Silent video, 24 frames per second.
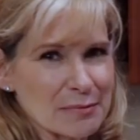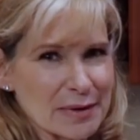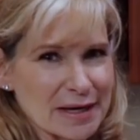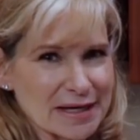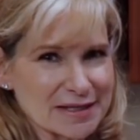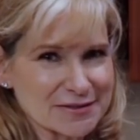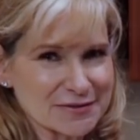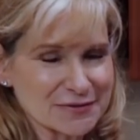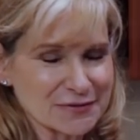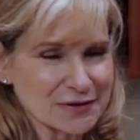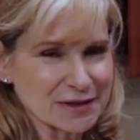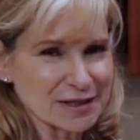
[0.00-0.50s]

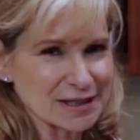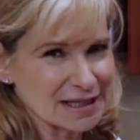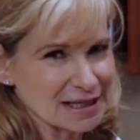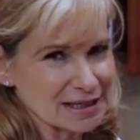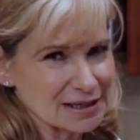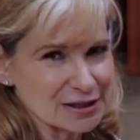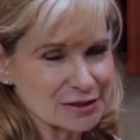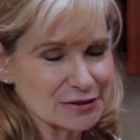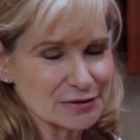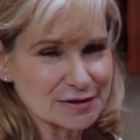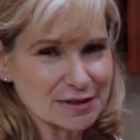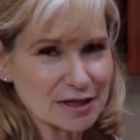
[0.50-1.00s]
best friend.
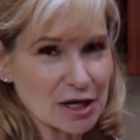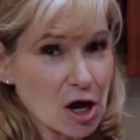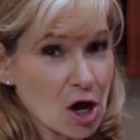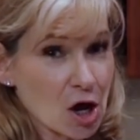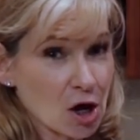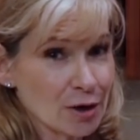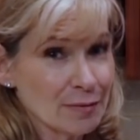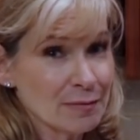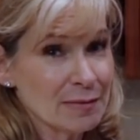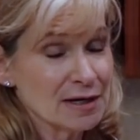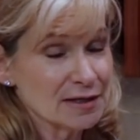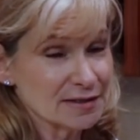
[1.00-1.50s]
I use it
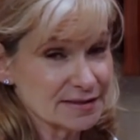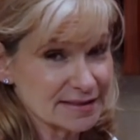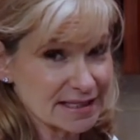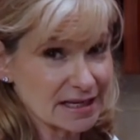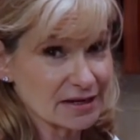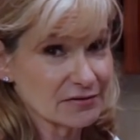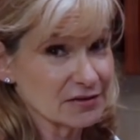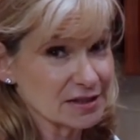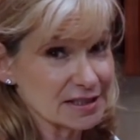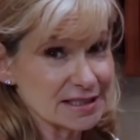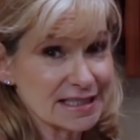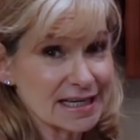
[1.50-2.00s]
almost
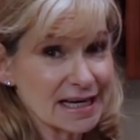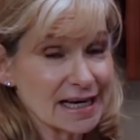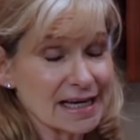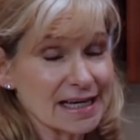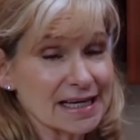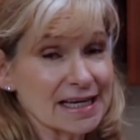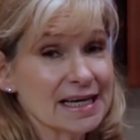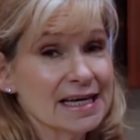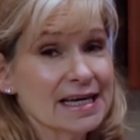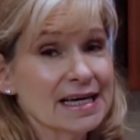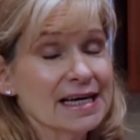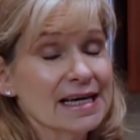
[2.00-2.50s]
every
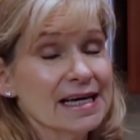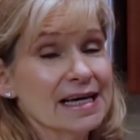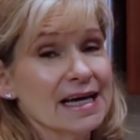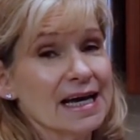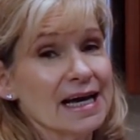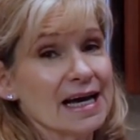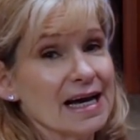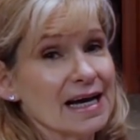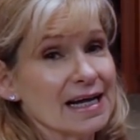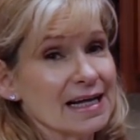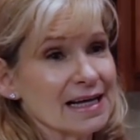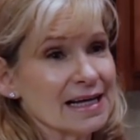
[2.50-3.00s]
day.
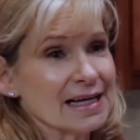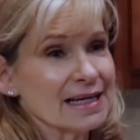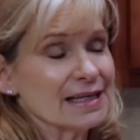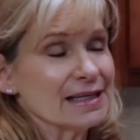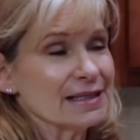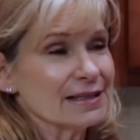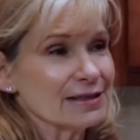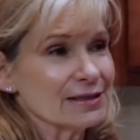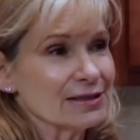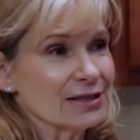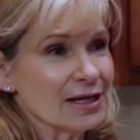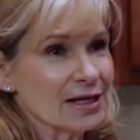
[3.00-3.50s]
I
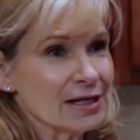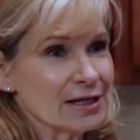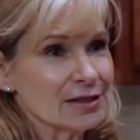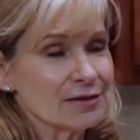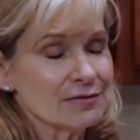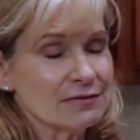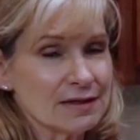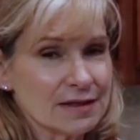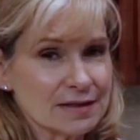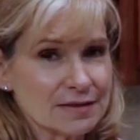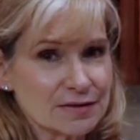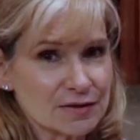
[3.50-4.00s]

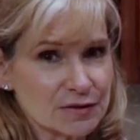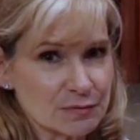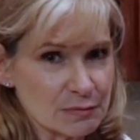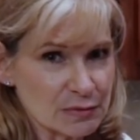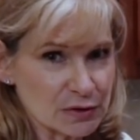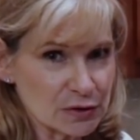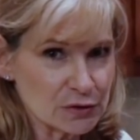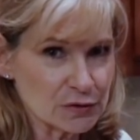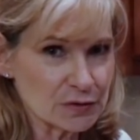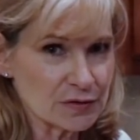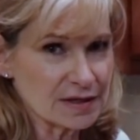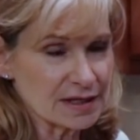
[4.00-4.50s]
love
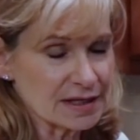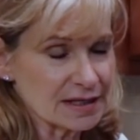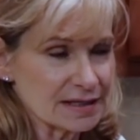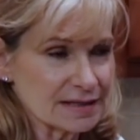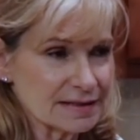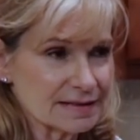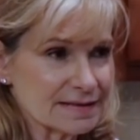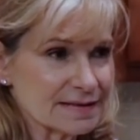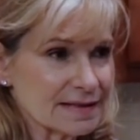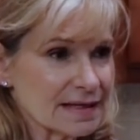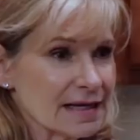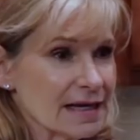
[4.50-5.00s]

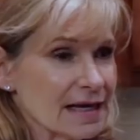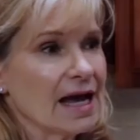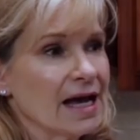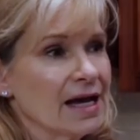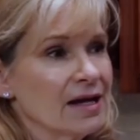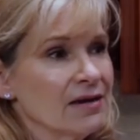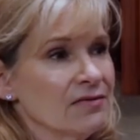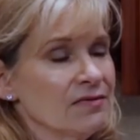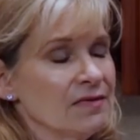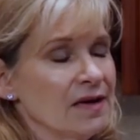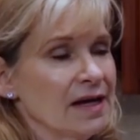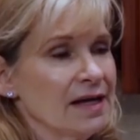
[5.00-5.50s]
smoothies.
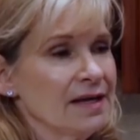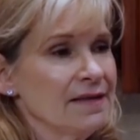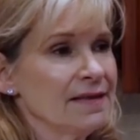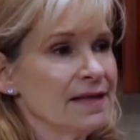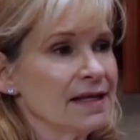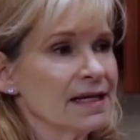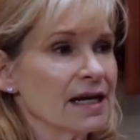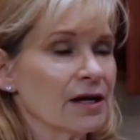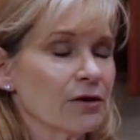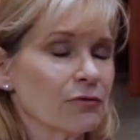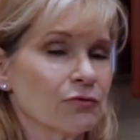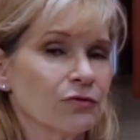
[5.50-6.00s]
I
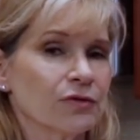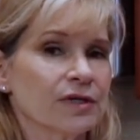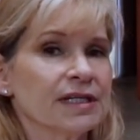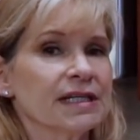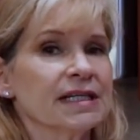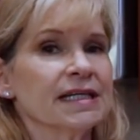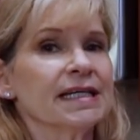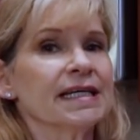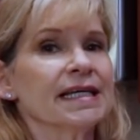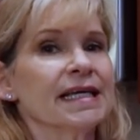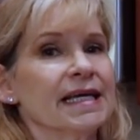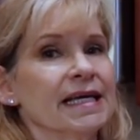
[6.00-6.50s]
find that I
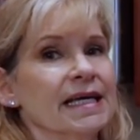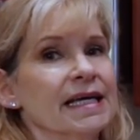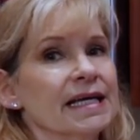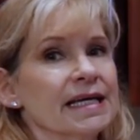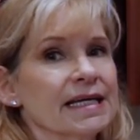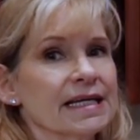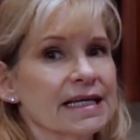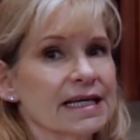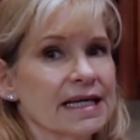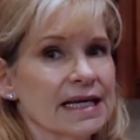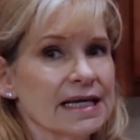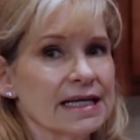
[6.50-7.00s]
really
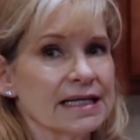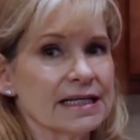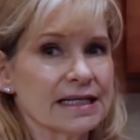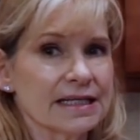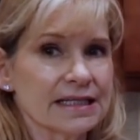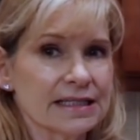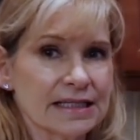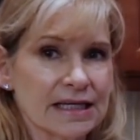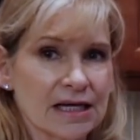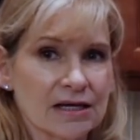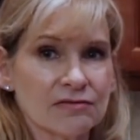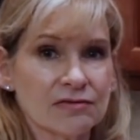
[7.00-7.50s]
can't
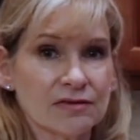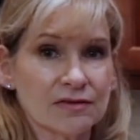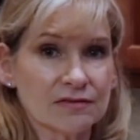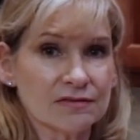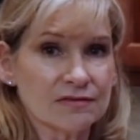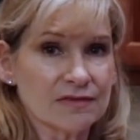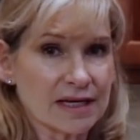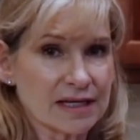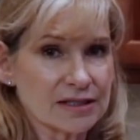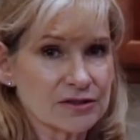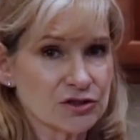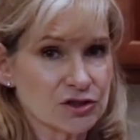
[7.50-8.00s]
get enough
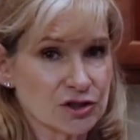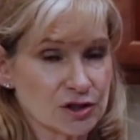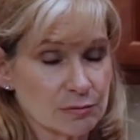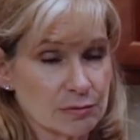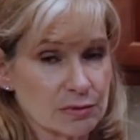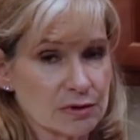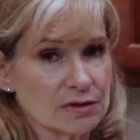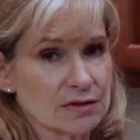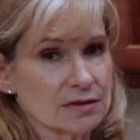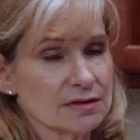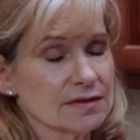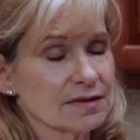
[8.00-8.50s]

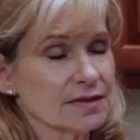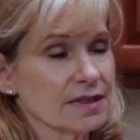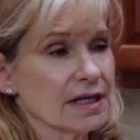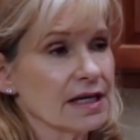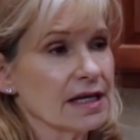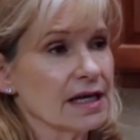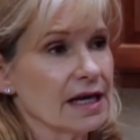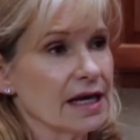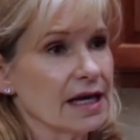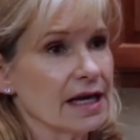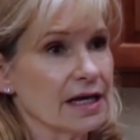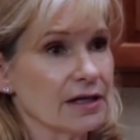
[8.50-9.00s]
vegetables
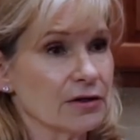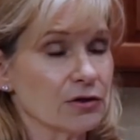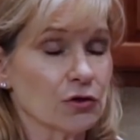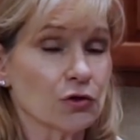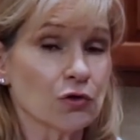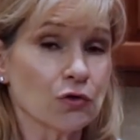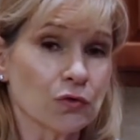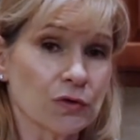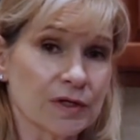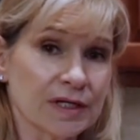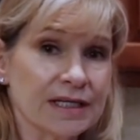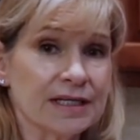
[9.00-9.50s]

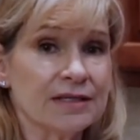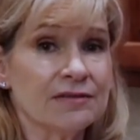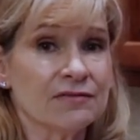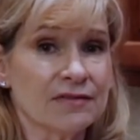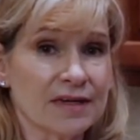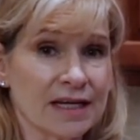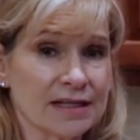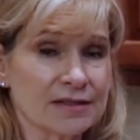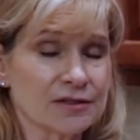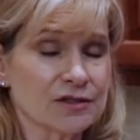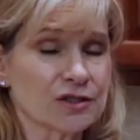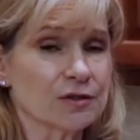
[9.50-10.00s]
and green
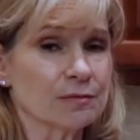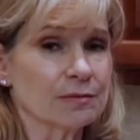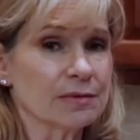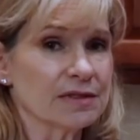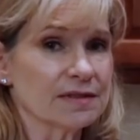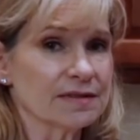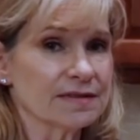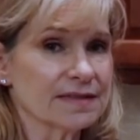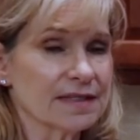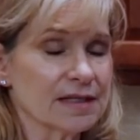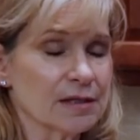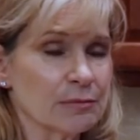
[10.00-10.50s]

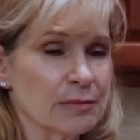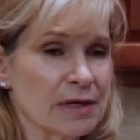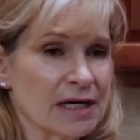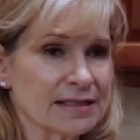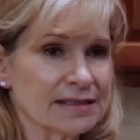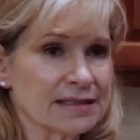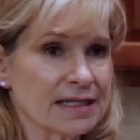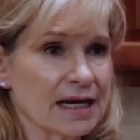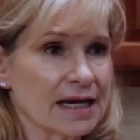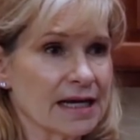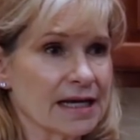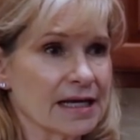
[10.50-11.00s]
vegetables in
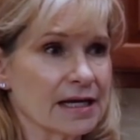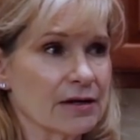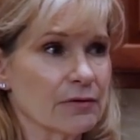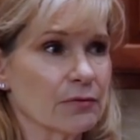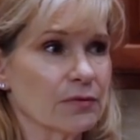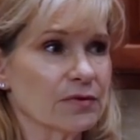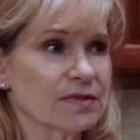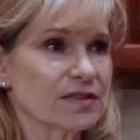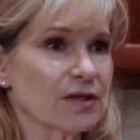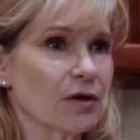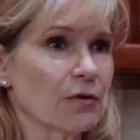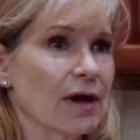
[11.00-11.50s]
my
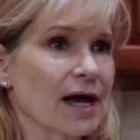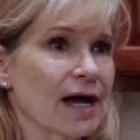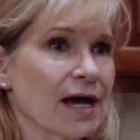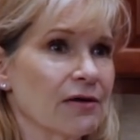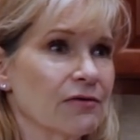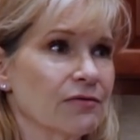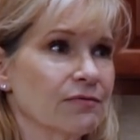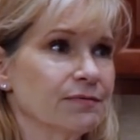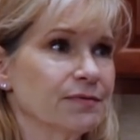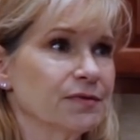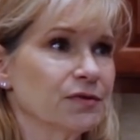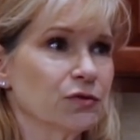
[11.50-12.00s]
diet, so
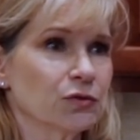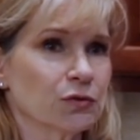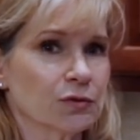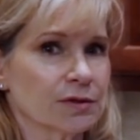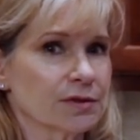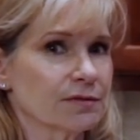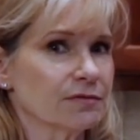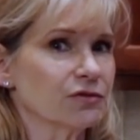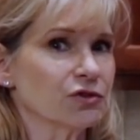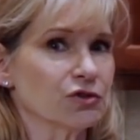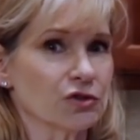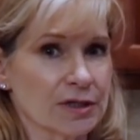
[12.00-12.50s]
I
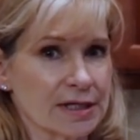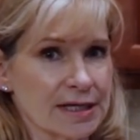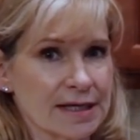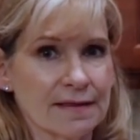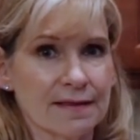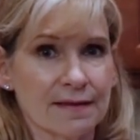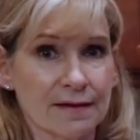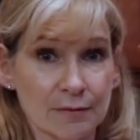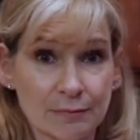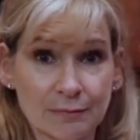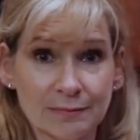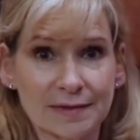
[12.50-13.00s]
sort of
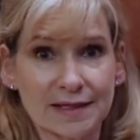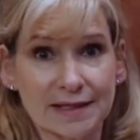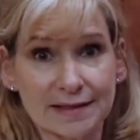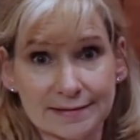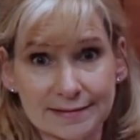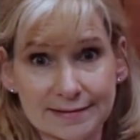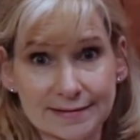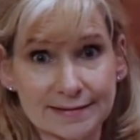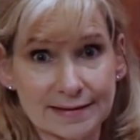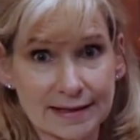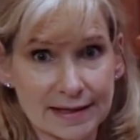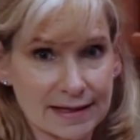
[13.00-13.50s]
drink them
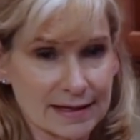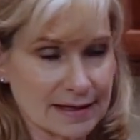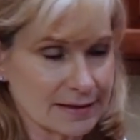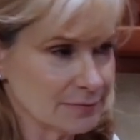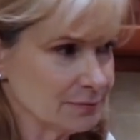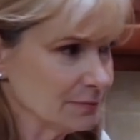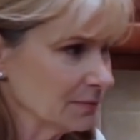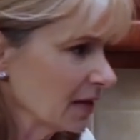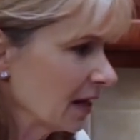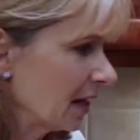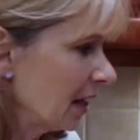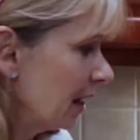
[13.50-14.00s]

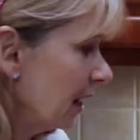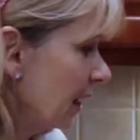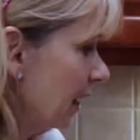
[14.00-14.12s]
instead.